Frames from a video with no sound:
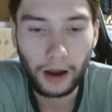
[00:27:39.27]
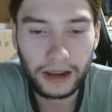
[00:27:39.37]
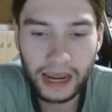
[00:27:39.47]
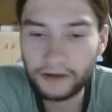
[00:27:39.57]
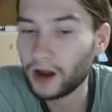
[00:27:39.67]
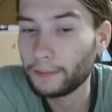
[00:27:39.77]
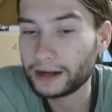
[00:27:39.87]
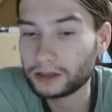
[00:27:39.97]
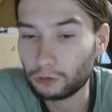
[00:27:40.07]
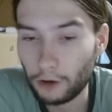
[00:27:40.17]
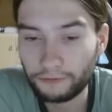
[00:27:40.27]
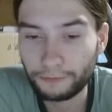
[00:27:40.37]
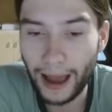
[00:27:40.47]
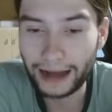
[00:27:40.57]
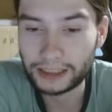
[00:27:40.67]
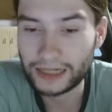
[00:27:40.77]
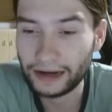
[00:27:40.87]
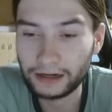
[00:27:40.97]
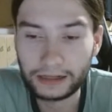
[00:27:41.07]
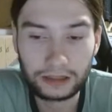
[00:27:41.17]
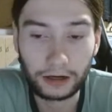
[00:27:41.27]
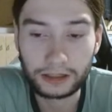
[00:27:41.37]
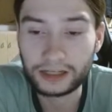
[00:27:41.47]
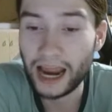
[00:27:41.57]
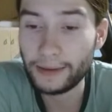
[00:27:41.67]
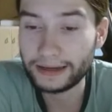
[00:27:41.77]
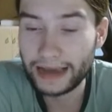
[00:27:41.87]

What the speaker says: Even amid a rough patch, analysts like Jamie